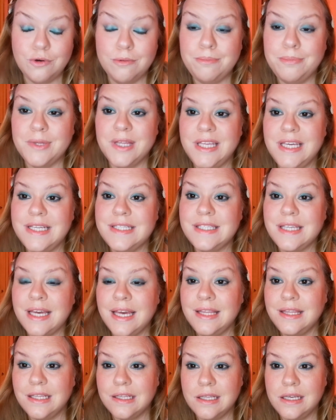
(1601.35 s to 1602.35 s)
please
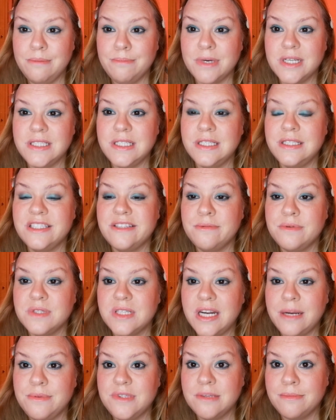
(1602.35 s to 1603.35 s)
hit the like button,
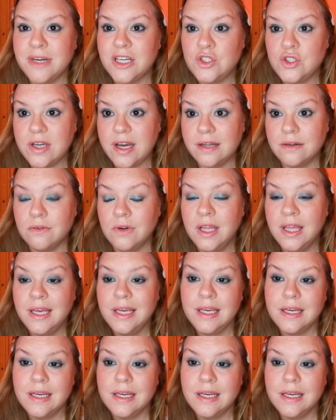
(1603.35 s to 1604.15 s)
subscribe to my channel,